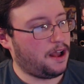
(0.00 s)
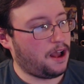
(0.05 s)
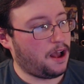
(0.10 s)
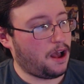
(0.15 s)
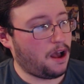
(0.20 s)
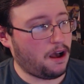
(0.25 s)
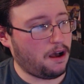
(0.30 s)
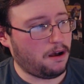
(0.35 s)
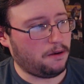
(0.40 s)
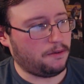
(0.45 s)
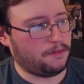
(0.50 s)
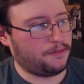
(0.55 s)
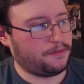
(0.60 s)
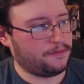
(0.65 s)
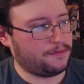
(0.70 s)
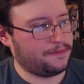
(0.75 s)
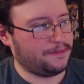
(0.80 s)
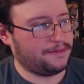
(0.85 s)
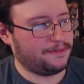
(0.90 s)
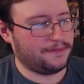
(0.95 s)
Oh,
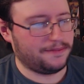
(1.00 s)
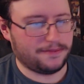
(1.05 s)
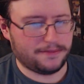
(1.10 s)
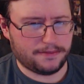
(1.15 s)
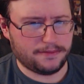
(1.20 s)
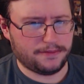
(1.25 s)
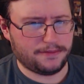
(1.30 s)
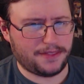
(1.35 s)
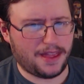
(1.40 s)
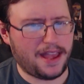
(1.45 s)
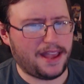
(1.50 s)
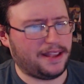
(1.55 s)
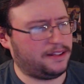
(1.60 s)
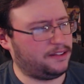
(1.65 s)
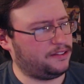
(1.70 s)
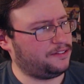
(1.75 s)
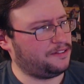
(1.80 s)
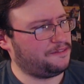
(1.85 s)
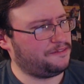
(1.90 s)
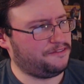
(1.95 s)

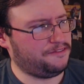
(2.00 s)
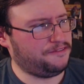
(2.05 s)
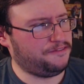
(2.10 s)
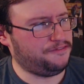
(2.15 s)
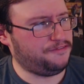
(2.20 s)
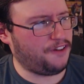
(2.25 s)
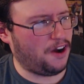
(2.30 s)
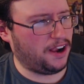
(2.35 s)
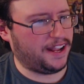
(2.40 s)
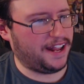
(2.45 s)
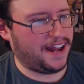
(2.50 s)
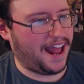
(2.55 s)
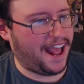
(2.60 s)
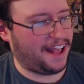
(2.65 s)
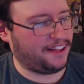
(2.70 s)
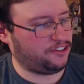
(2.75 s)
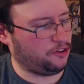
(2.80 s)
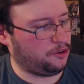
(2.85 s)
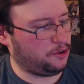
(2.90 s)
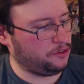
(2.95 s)
thanks, fucking
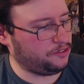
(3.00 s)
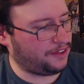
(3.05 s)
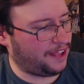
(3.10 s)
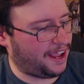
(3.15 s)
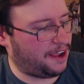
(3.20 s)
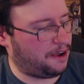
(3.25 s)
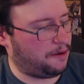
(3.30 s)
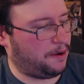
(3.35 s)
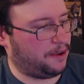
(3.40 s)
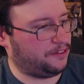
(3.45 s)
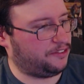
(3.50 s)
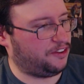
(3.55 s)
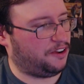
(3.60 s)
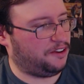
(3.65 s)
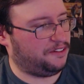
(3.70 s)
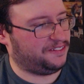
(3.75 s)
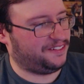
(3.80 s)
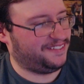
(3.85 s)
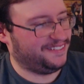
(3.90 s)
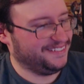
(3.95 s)
assholes. Anyway, so all
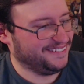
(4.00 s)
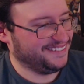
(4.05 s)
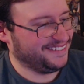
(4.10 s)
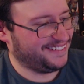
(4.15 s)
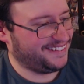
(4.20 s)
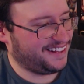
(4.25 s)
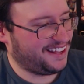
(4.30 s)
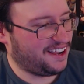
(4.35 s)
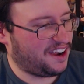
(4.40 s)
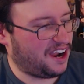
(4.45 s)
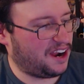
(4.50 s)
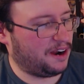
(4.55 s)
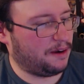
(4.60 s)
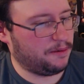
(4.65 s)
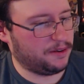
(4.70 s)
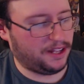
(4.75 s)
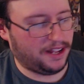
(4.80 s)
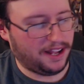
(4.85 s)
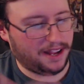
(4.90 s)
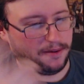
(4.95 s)
right, we're
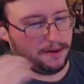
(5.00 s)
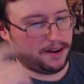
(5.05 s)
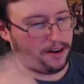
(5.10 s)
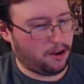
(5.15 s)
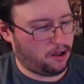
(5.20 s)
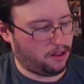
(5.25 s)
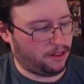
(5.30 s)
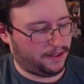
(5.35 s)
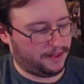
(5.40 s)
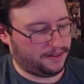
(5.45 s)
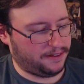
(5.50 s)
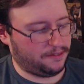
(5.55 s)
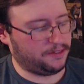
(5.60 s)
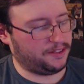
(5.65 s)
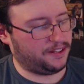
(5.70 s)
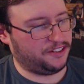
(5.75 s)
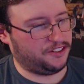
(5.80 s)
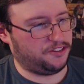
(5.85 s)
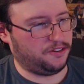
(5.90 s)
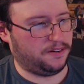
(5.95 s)
done. Anyway, Calling. That was a
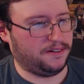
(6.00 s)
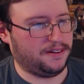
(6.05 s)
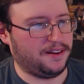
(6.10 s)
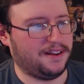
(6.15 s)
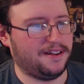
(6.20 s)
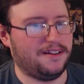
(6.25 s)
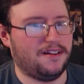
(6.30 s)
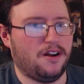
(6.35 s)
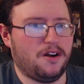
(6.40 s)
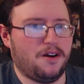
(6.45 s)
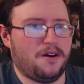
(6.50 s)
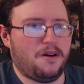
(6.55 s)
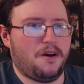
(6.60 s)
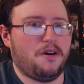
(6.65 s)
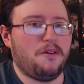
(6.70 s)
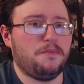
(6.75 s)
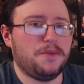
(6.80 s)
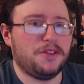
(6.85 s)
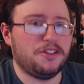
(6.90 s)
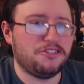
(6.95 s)
good short. Oh,
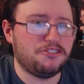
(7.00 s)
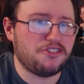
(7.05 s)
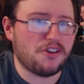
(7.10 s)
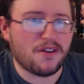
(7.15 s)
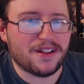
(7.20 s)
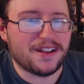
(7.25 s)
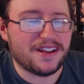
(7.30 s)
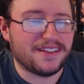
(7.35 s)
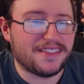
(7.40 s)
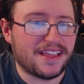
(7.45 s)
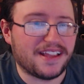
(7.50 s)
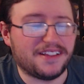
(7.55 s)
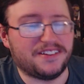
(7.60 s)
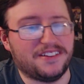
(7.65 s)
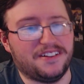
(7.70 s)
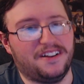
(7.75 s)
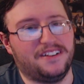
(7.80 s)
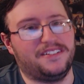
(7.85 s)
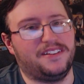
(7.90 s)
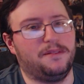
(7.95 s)
hope you enjoyed it. Thank you. Till
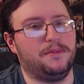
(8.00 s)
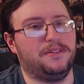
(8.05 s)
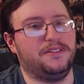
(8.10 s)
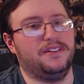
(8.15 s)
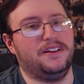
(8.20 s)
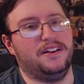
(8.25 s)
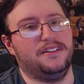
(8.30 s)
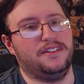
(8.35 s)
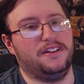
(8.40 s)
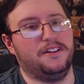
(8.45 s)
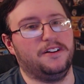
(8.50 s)
next time, I'll see you guys later.